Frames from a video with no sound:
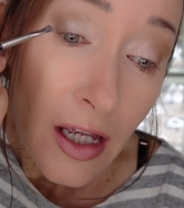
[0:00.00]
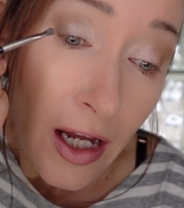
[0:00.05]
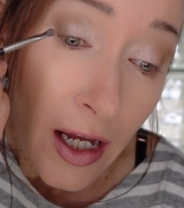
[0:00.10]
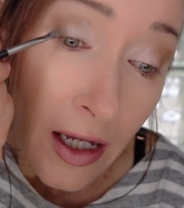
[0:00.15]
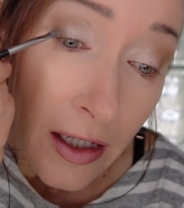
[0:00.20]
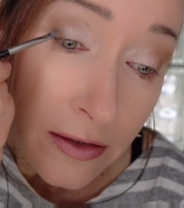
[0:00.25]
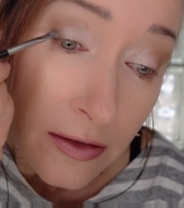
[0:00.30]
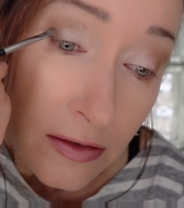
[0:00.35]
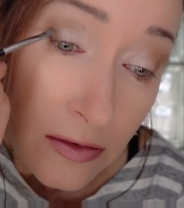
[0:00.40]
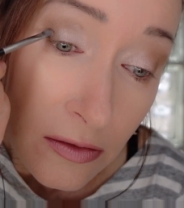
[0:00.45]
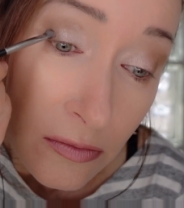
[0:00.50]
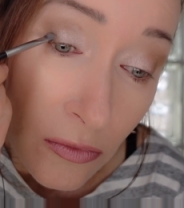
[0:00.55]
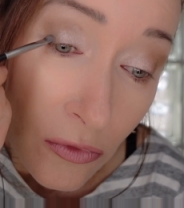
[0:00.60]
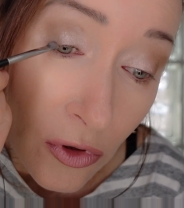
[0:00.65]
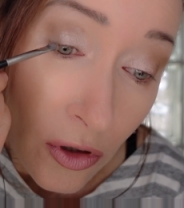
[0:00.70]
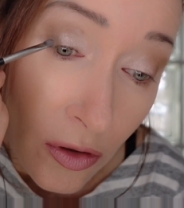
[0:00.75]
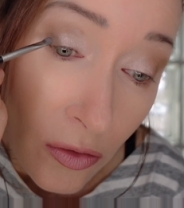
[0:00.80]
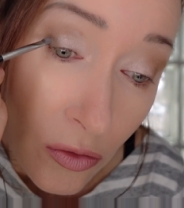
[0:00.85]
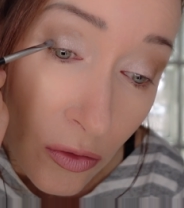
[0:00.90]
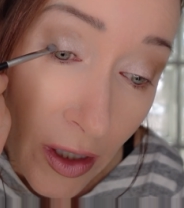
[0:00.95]
add some
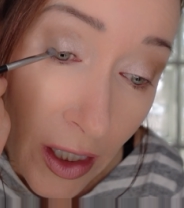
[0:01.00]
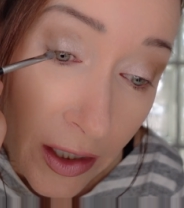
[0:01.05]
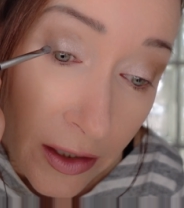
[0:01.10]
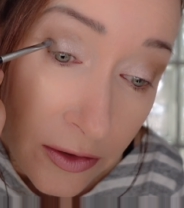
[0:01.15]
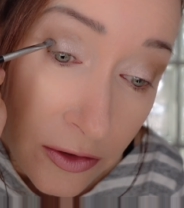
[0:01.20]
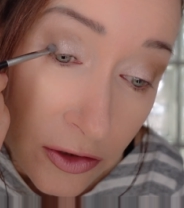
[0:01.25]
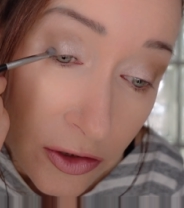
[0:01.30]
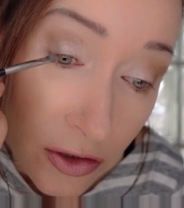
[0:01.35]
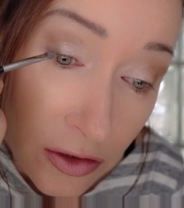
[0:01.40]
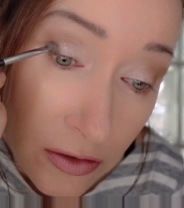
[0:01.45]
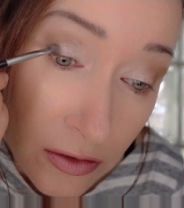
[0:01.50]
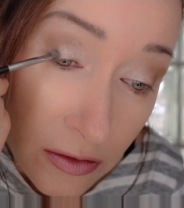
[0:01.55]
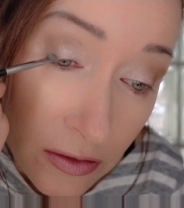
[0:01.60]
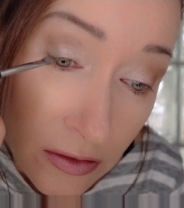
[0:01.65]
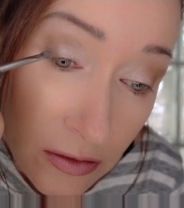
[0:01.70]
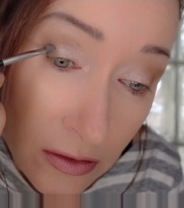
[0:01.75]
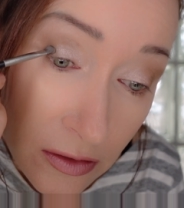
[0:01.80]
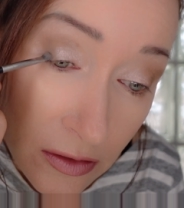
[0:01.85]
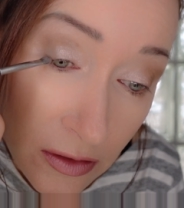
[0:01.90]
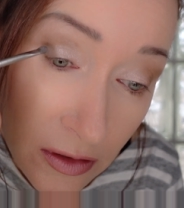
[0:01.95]
more Wedge
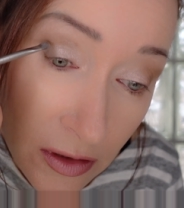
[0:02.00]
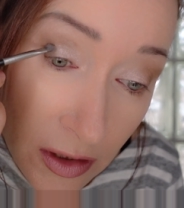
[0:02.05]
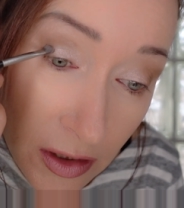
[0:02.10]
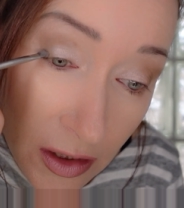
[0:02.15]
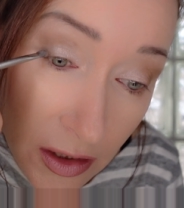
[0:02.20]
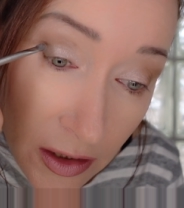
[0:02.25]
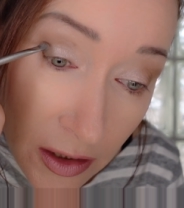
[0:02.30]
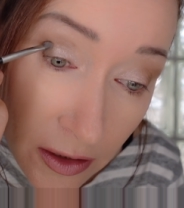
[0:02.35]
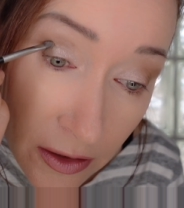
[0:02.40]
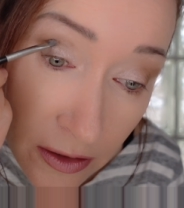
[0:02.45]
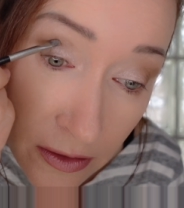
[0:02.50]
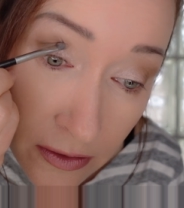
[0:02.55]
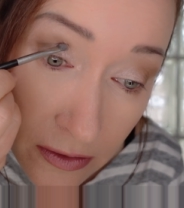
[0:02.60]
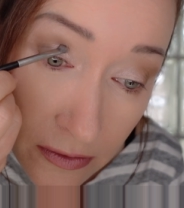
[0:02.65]
here.